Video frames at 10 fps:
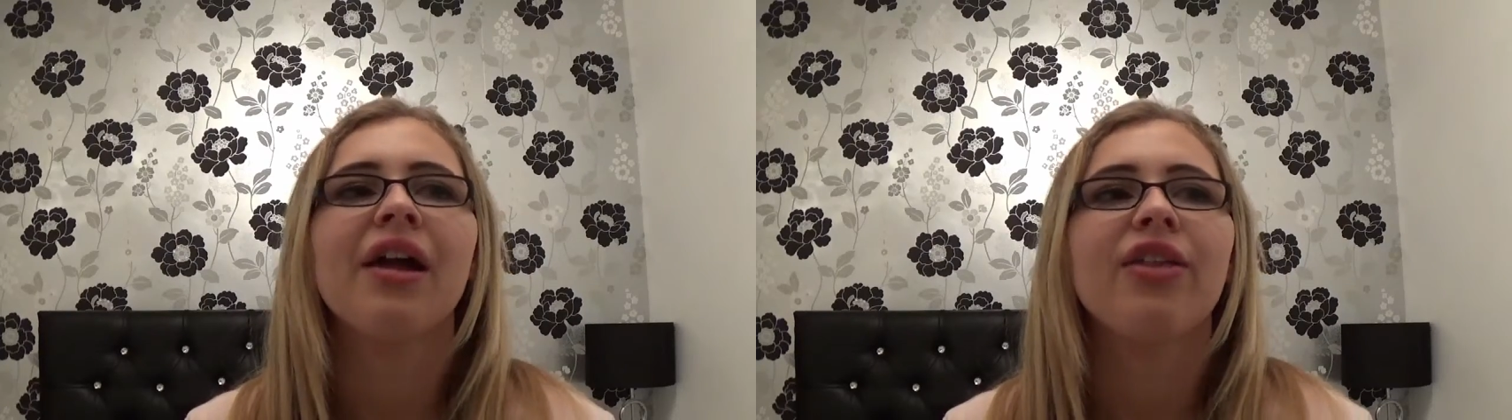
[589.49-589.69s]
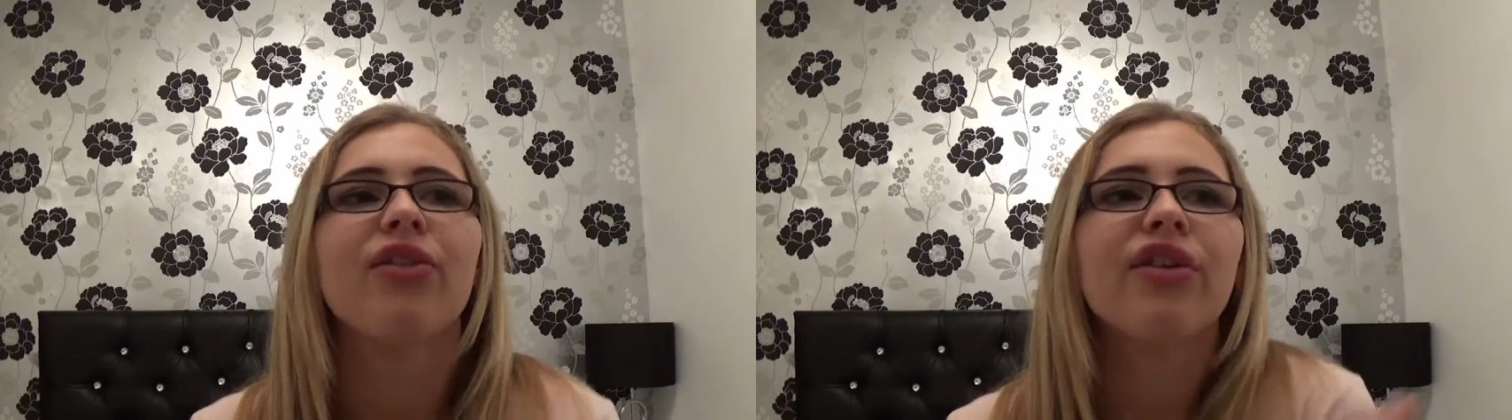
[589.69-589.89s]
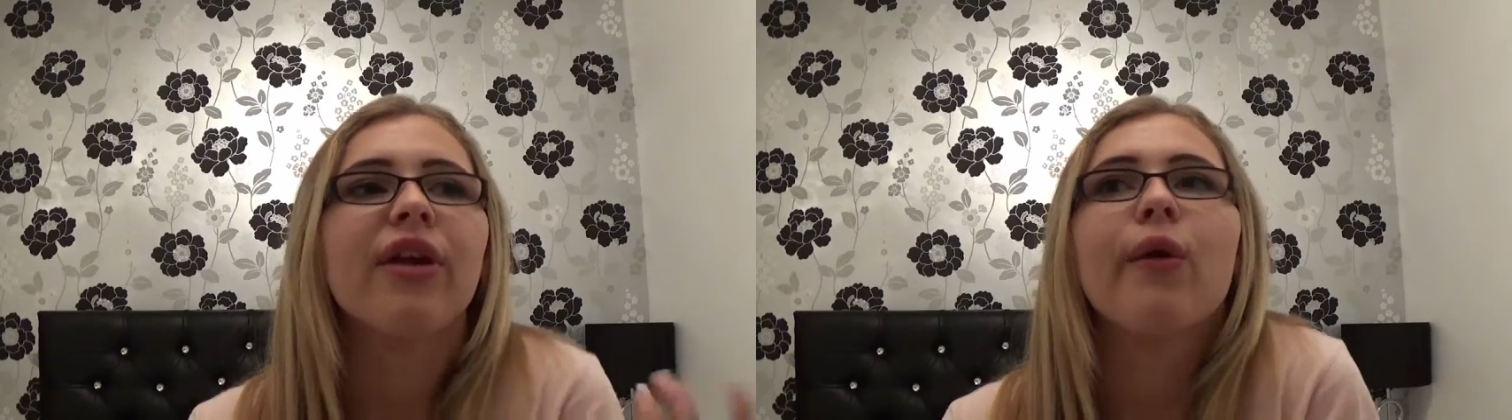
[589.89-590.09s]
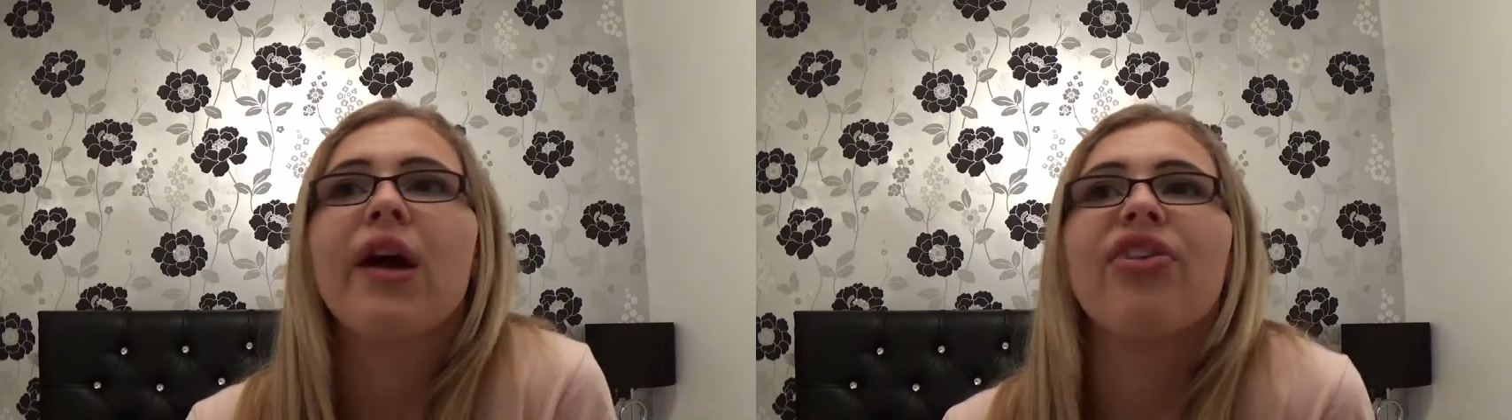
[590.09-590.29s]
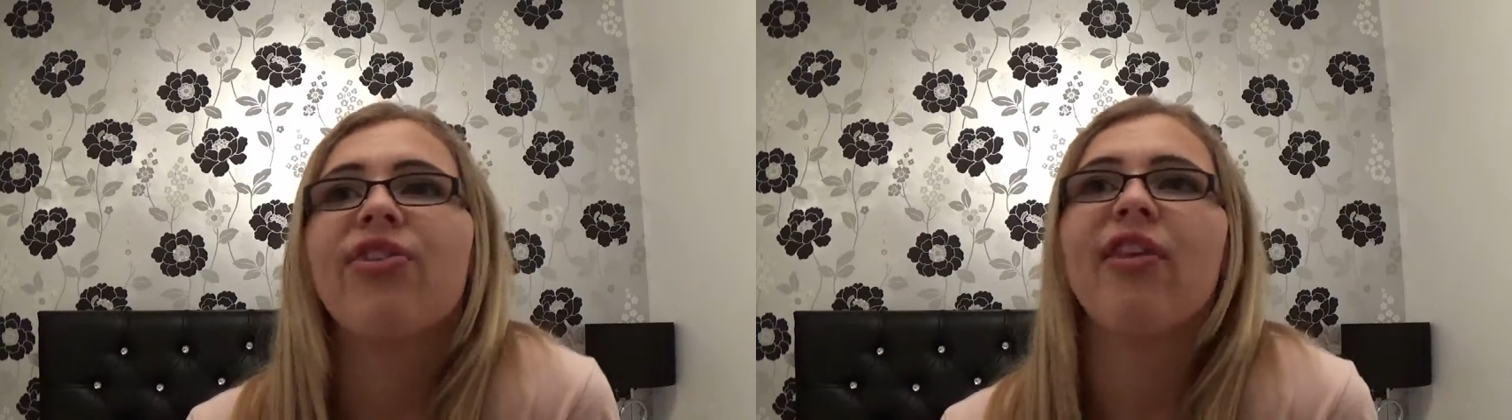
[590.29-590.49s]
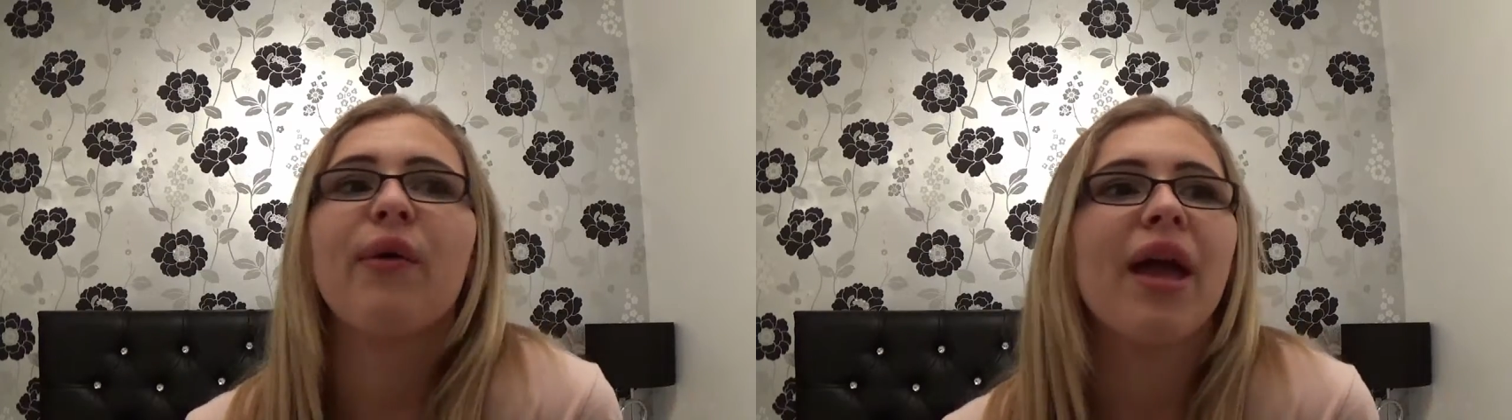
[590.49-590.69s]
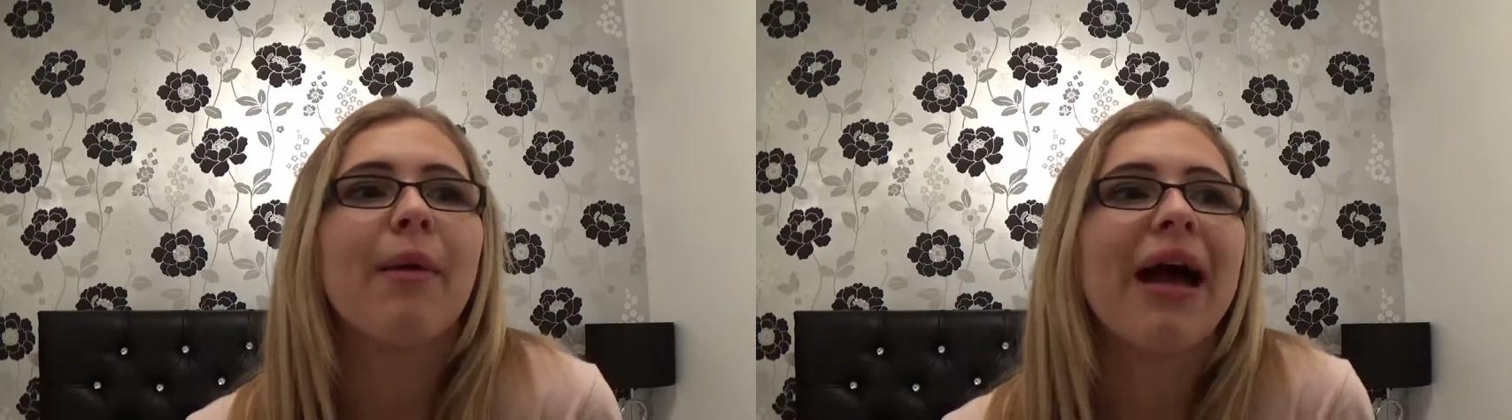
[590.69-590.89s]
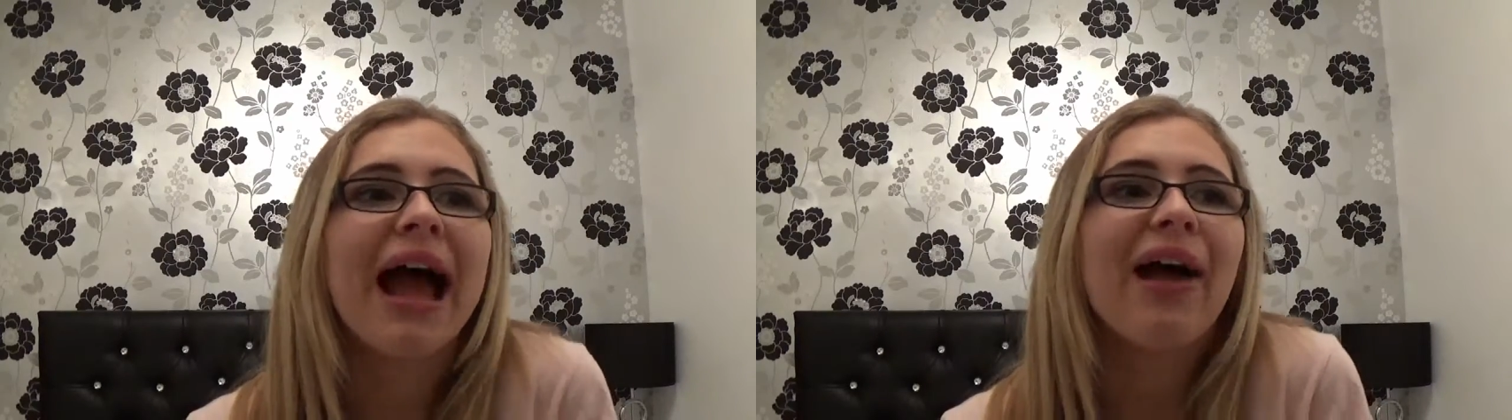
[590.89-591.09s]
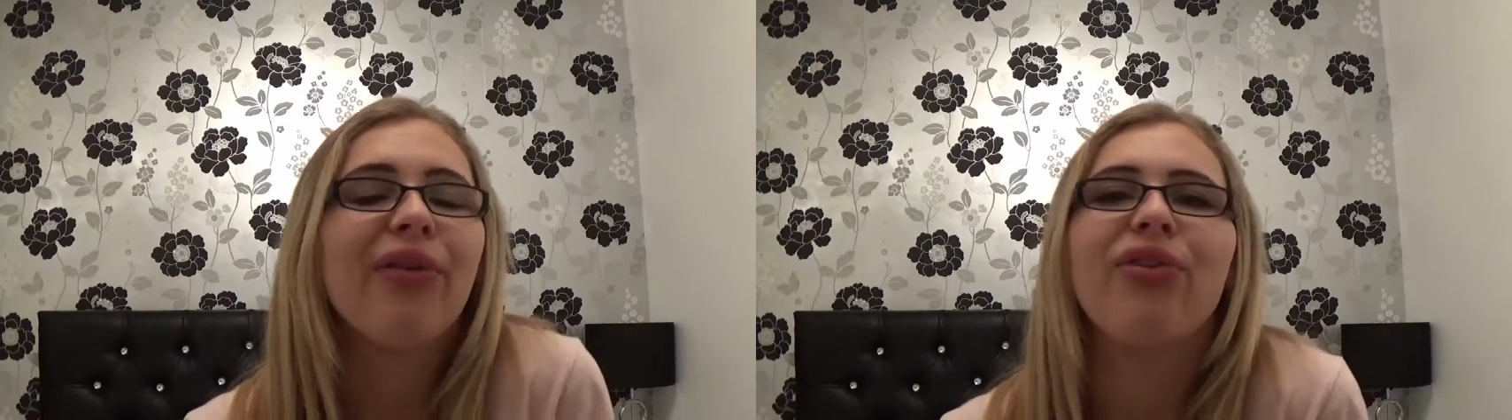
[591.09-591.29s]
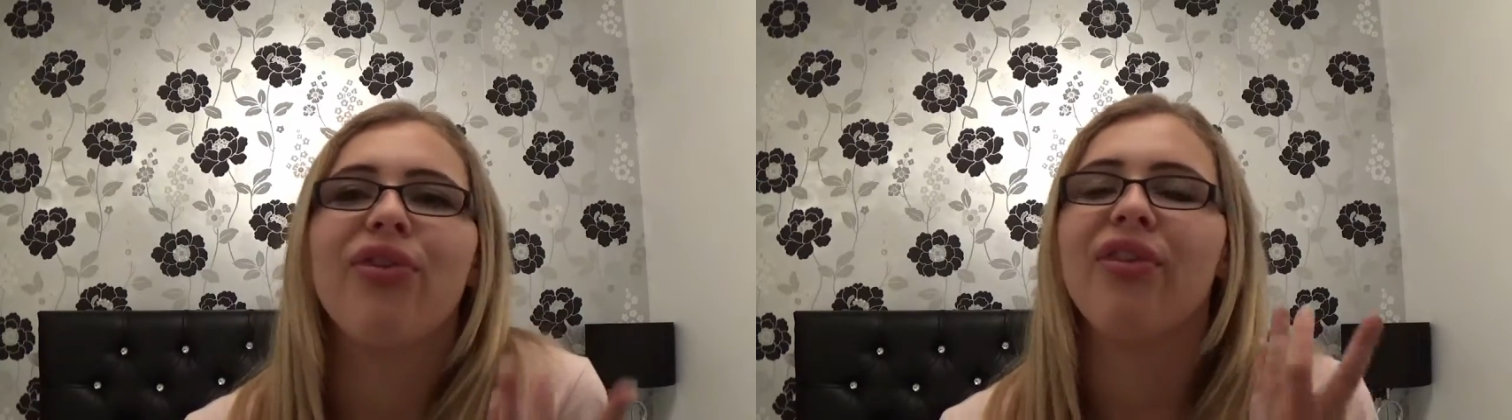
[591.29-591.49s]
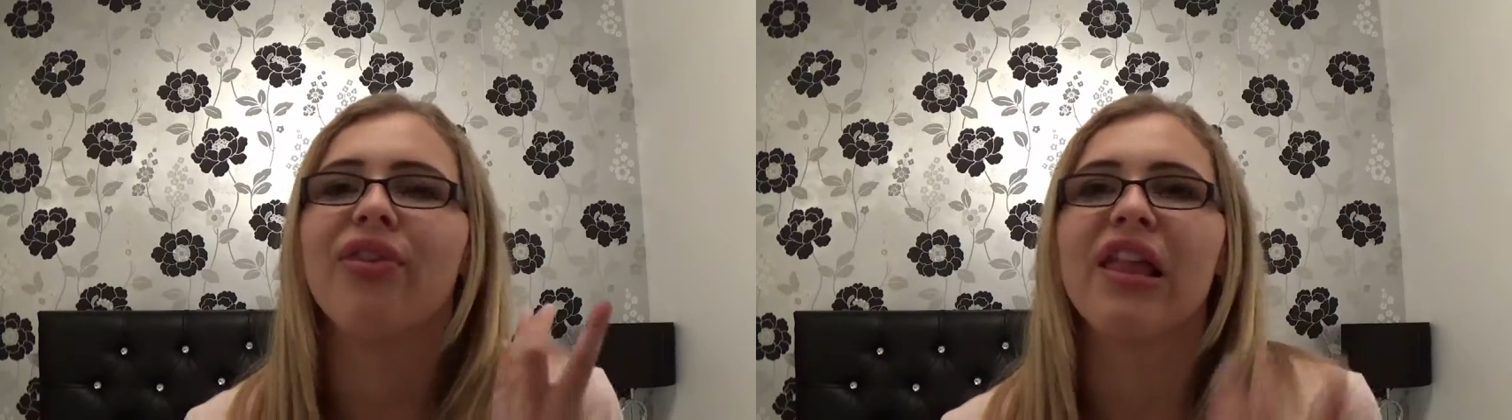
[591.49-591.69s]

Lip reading: And this girl gets to know him as